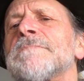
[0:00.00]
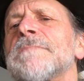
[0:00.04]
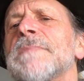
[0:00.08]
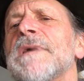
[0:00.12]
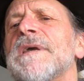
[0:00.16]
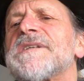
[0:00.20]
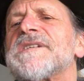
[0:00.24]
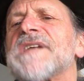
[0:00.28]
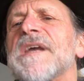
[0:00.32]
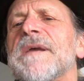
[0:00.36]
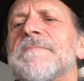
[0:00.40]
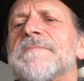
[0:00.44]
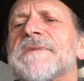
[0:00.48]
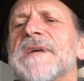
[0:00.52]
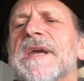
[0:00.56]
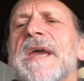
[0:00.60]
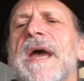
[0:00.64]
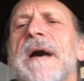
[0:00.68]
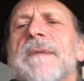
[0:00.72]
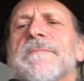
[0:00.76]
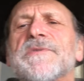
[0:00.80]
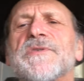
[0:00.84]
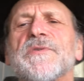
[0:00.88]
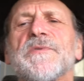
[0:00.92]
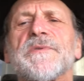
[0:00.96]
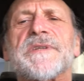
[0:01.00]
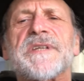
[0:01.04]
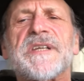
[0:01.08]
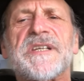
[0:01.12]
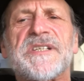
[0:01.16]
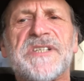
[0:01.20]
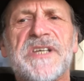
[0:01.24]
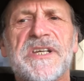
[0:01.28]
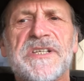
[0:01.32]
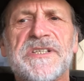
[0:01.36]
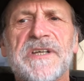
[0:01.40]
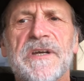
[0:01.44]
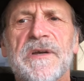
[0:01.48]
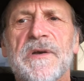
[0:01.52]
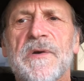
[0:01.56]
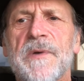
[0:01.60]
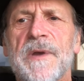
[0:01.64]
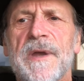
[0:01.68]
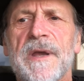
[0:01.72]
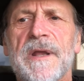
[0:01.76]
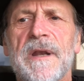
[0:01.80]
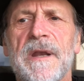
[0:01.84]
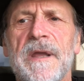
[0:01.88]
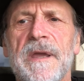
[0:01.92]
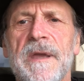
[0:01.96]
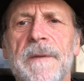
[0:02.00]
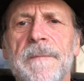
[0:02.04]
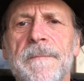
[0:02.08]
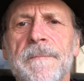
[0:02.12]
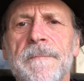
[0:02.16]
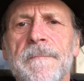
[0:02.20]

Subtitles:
He seemed to come to a decision quickly.